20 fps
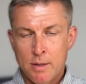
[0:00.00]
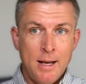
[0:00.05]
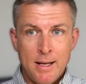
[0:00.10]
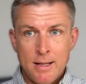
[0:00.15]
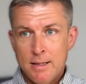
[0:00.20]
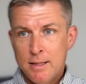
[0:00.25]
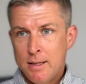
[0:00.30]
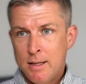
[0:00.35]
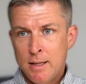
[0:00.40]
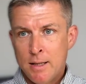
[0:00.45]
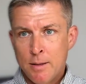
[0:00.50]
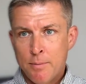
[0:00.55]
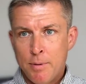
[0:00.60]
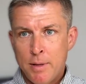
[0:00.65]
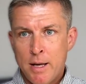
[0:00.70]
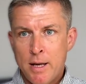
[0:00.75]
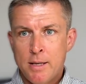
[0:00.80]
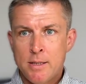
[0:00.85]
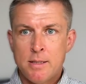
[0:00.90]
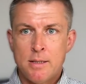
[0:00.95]
And it
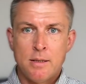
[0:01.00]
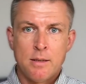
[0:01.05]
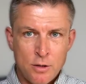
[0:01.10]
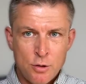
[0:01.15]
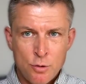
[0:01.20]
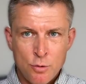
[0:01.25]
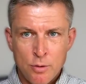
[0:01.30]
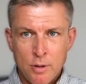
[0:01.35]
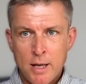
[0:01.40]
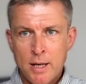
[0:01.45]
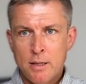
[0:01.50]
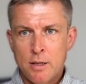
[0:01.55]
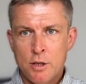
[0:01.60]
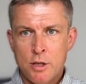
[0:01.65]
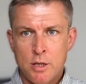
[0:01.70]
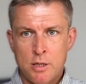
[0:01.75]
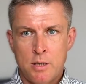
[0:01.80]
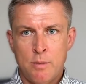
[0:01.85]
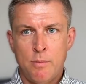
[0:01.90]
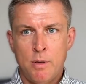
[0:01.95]
applies to Light
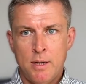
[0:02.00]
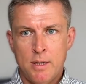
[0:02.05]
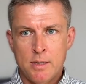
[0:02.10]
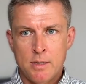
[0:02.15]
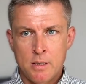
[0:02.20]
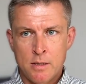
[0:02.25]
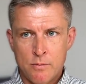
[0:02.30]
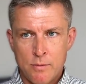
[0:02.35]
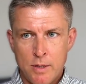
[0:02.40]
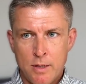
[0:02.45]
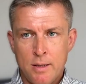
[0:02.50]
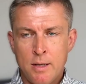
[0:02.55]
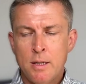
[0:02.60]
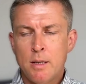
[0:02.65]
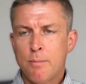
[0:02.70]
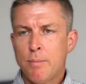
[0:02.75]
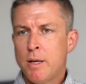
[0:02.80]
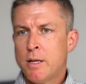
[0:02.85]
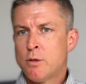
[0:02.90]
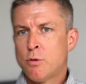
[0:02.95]
Adjustable Lens as well. It
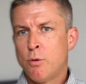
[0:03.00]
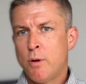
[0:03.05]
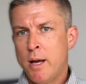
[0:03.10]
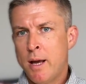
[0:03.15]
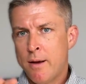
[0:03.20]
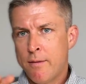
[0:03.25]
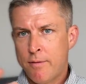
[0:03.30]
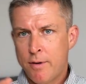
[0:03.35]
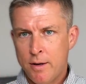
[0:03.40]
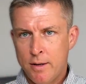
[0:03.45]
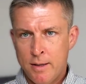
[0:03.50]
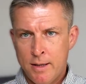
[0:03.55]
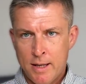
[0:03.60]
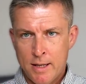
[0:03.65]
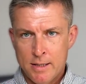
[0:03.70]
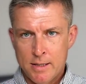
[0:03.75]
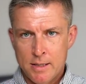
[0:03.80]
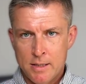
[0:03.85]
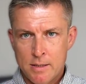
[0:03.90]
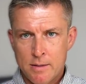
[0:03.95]
applies to every
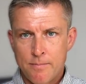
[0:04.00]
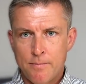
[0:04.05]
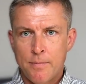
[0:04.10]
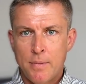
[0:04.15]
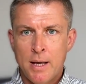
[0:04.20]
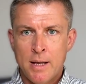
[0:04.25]
lenses.